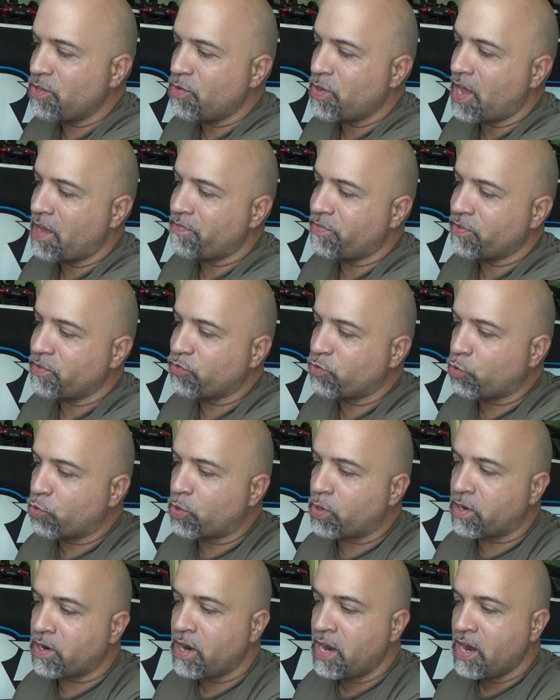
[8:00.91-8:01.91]
You have the
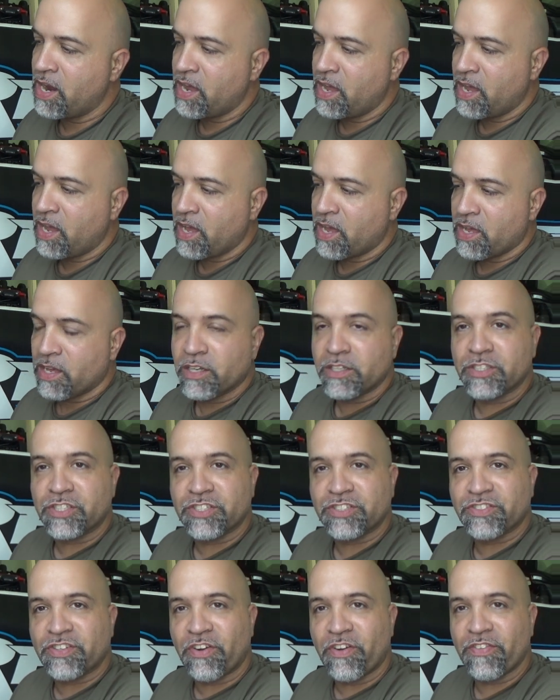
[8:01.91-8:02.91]
door,
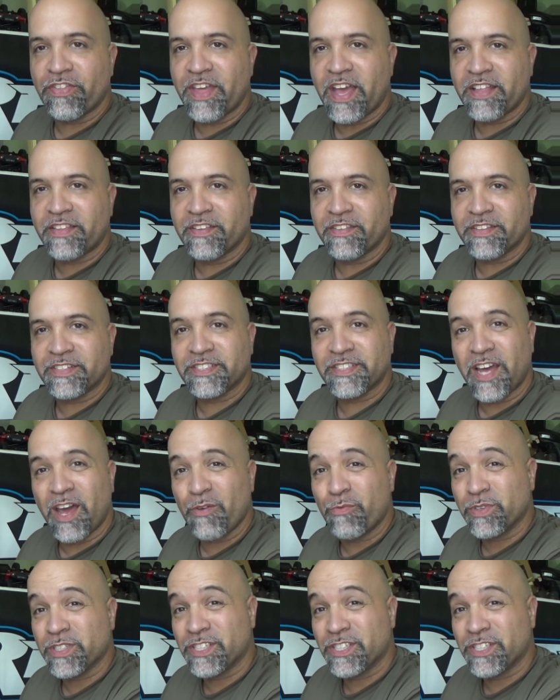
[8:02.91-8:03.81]
just turn that to the side,